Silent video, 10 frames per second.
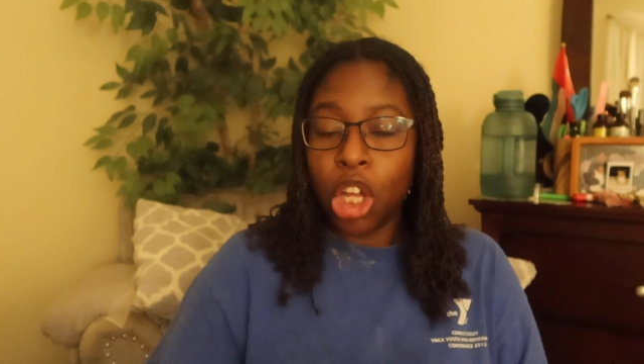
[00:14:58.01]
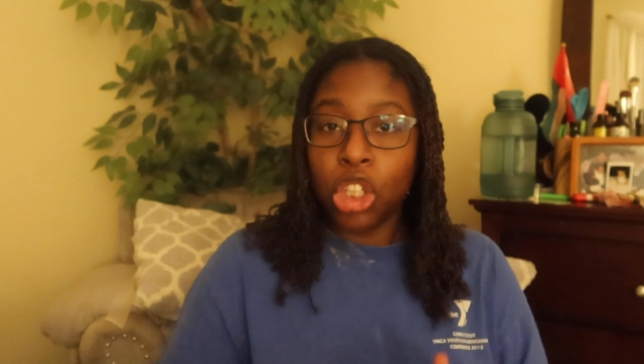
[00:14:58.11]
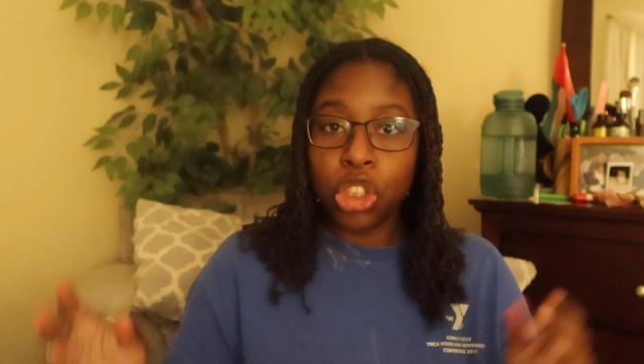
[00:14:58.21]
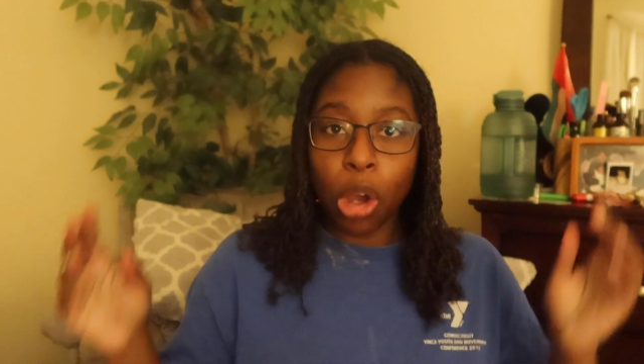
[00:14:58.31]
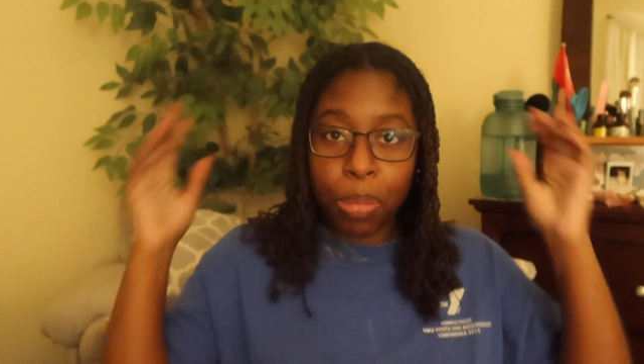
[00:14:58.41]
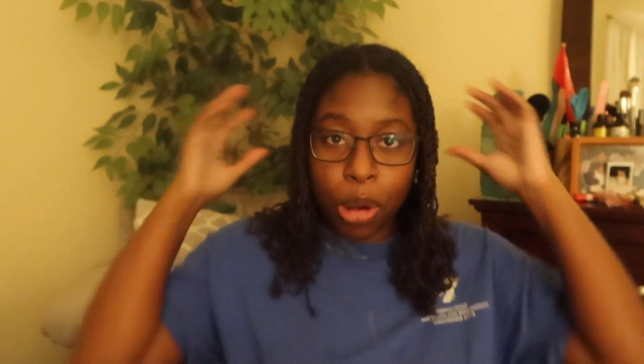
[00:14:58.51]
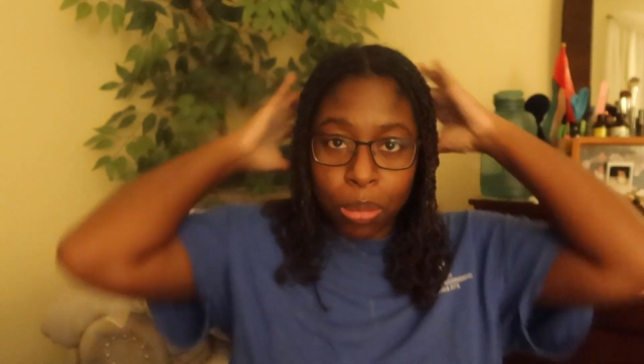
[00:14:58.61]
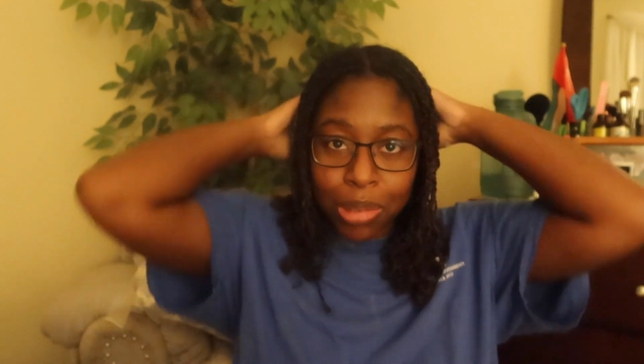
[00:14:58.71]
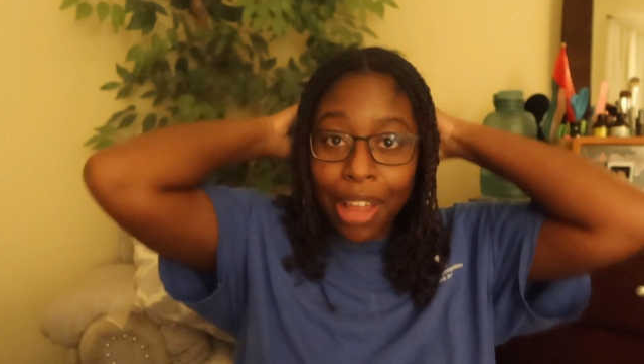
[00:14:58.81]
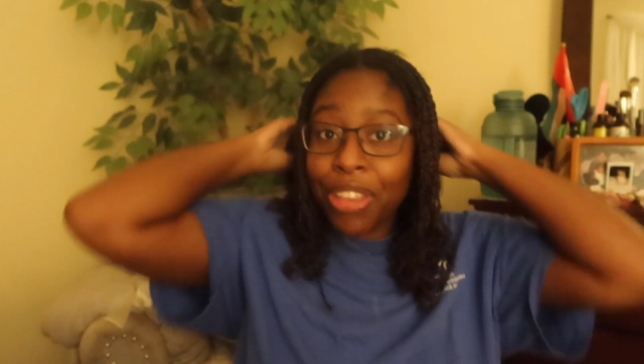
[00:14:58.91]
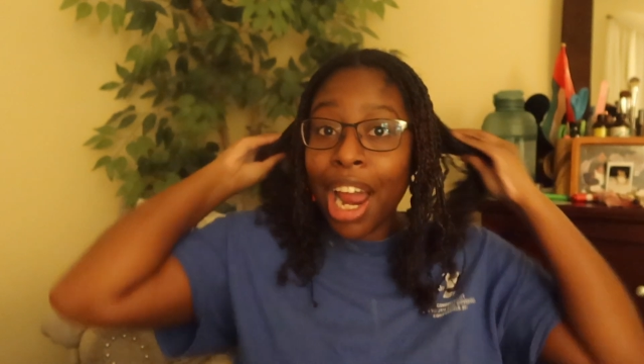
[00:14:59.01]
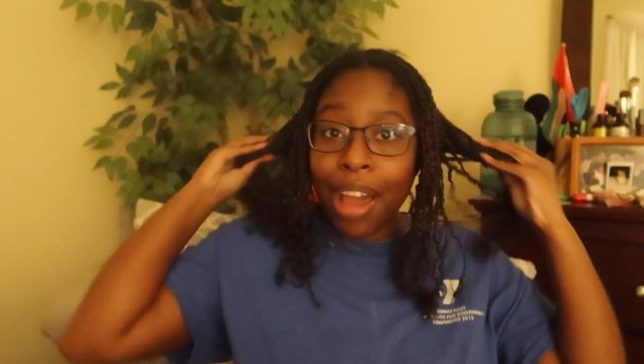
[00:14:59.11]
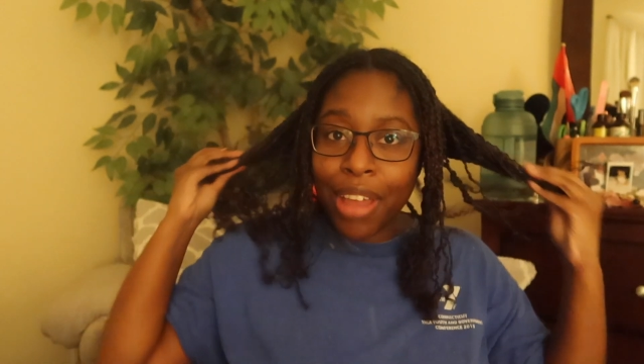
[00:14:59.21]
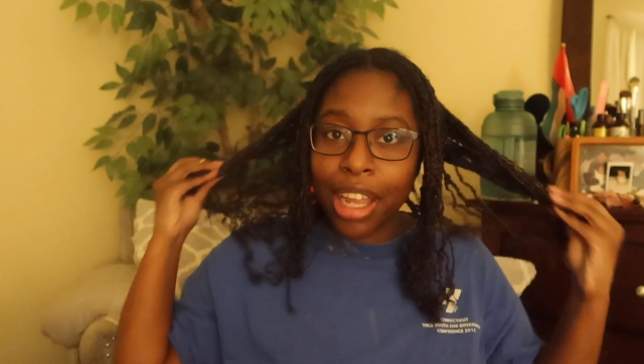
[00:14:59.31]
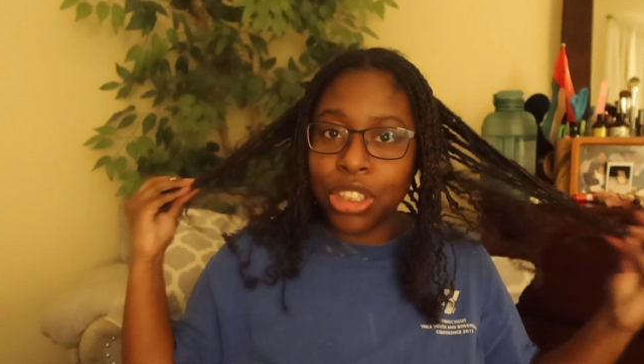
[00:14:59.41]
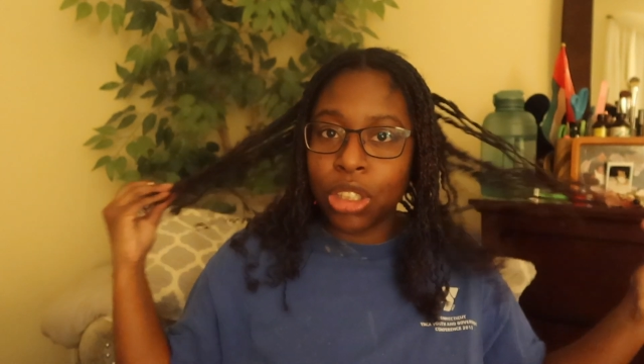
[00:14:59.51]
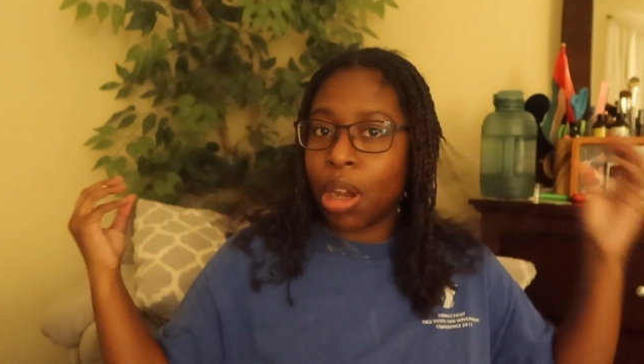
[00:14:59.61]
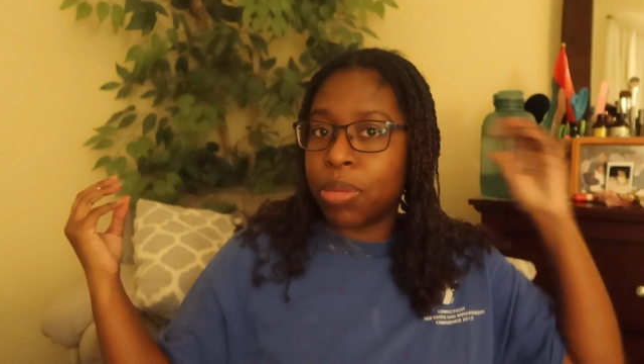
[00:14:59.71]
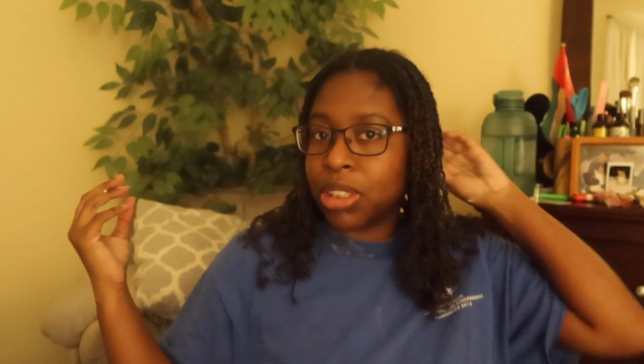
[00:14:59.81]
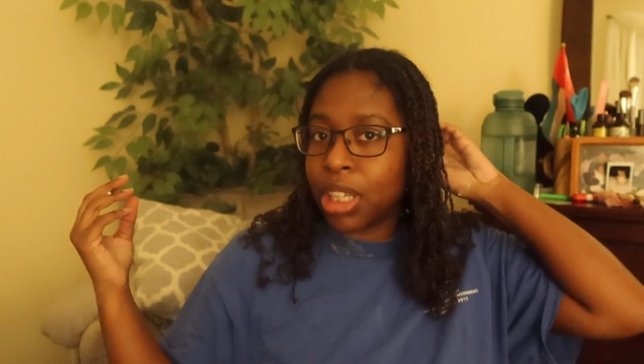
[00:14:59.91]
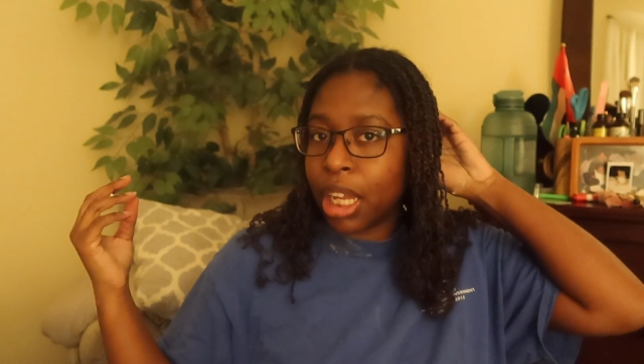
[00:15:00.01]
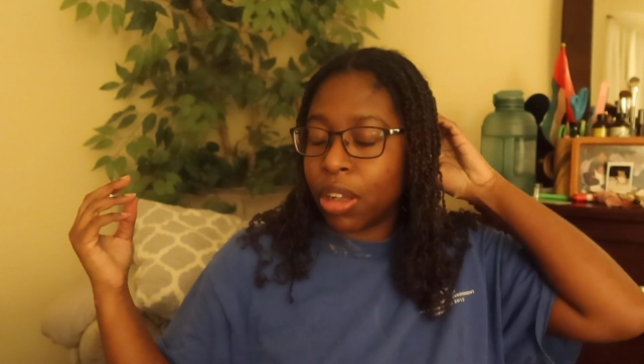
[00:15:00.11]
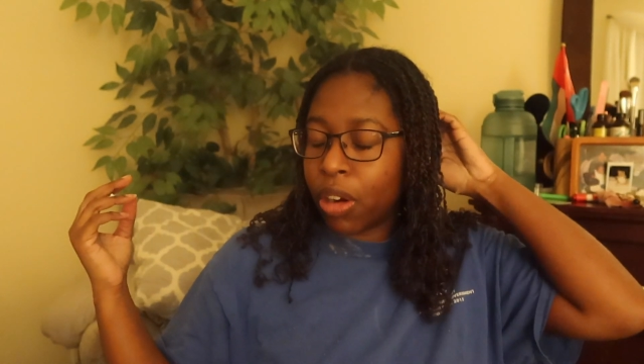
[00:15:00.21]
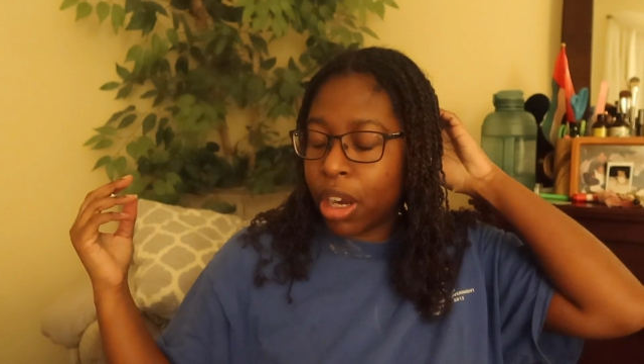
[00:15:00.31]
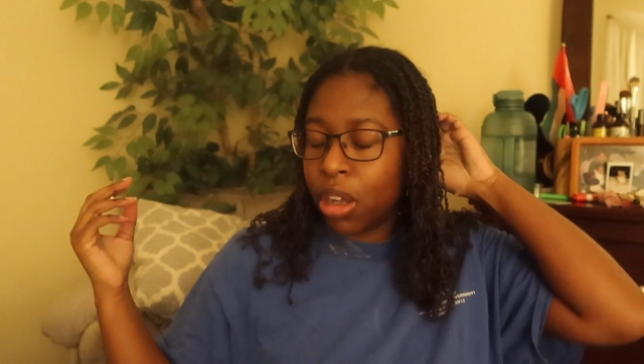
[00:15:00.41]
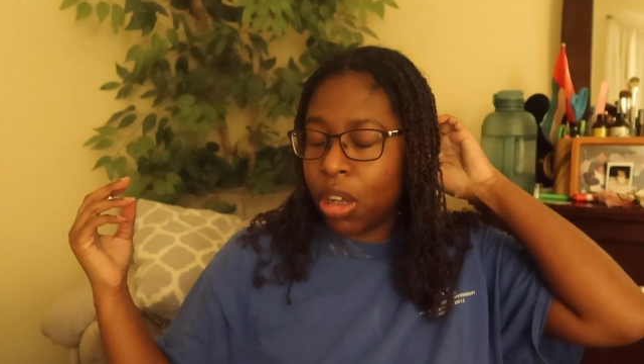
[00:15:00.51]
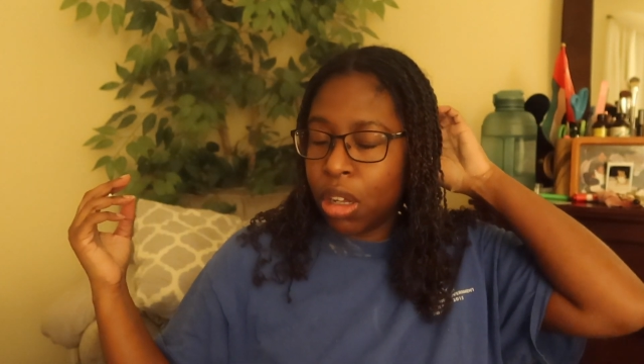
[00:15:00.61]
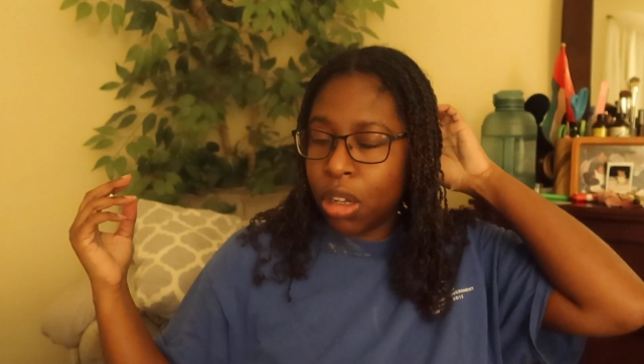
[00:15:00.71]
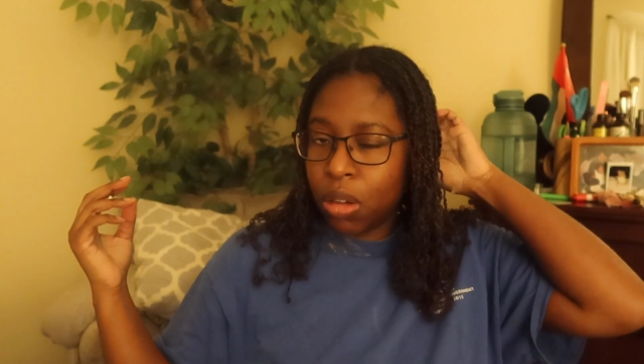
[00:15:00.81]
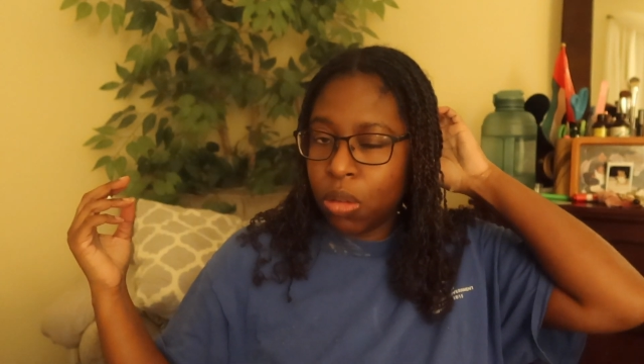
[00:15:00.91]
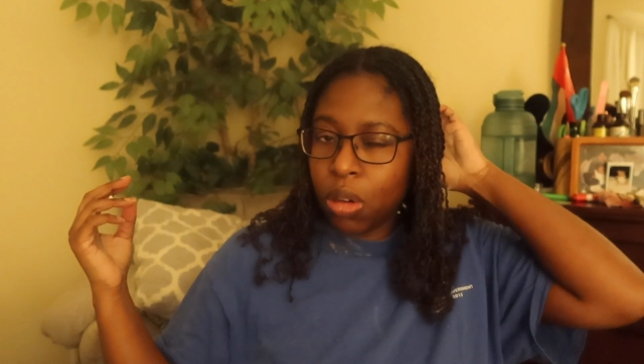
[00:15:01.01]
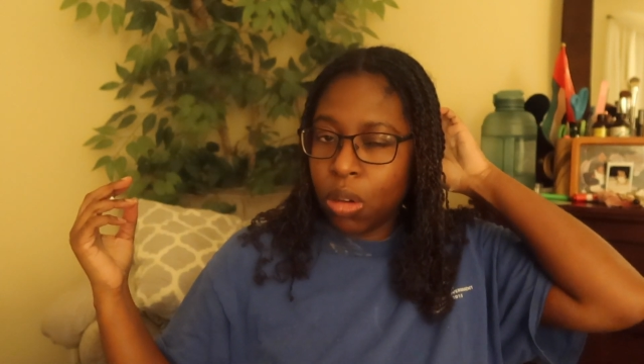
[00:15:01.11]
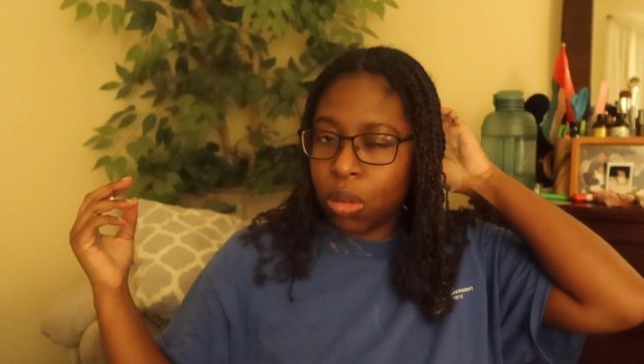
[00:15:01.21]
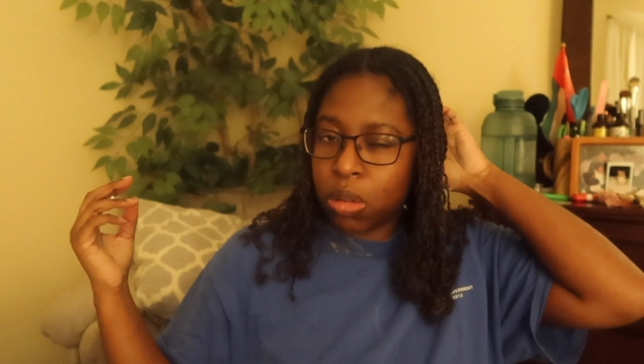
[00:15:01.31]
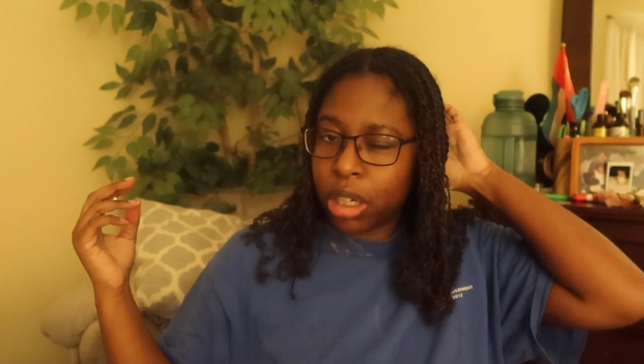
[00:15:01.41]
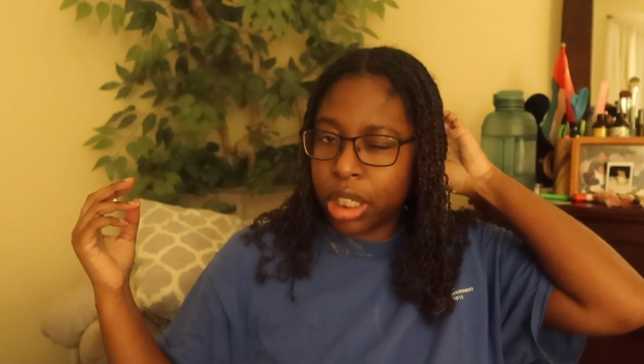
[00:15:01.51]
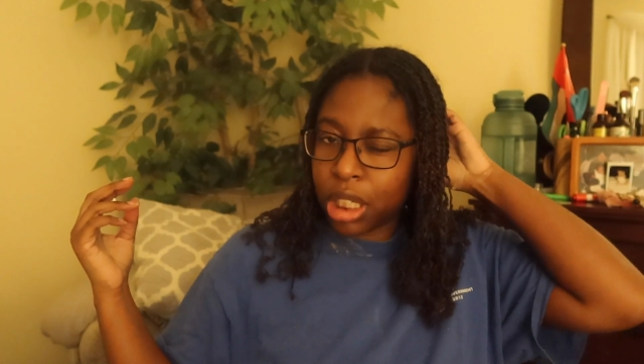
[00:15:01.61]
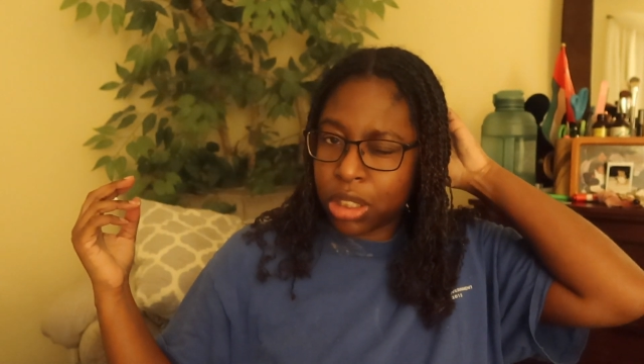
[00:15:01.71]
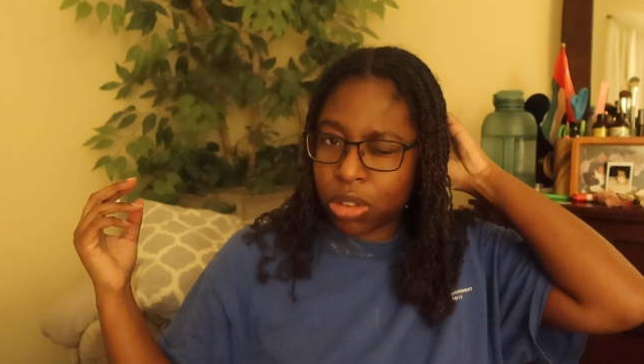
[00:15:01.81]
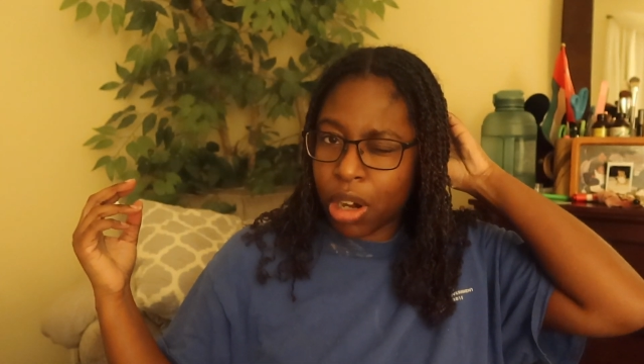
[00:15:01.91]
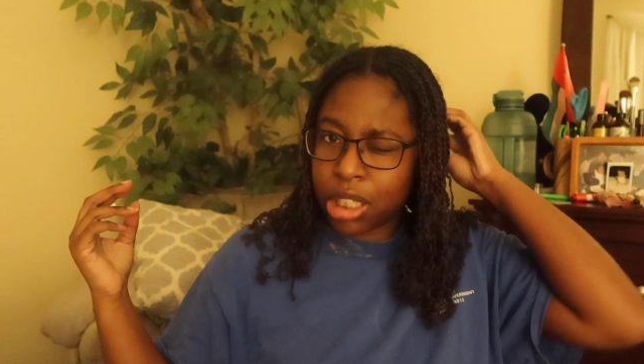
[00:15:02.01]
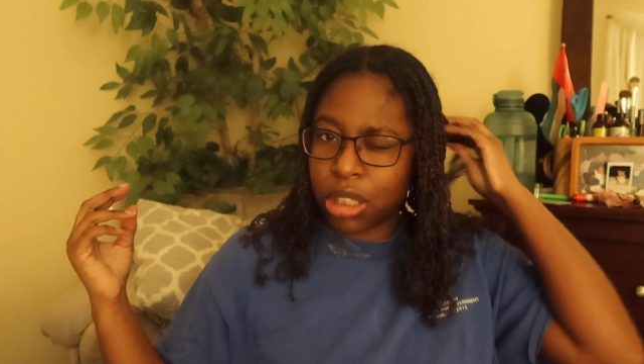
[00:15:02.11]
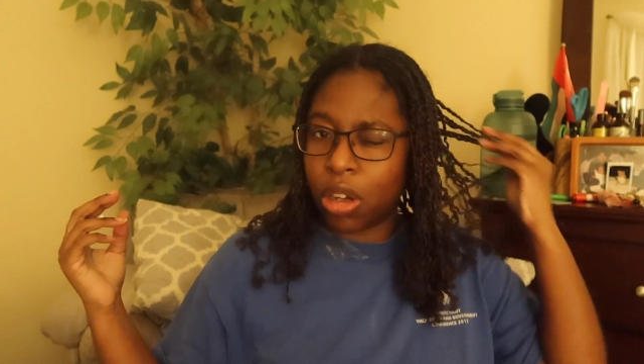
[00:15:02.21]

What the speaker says: So boom, not that I have that issue, I'm just saying, all right? Woo, I just had to scratch it.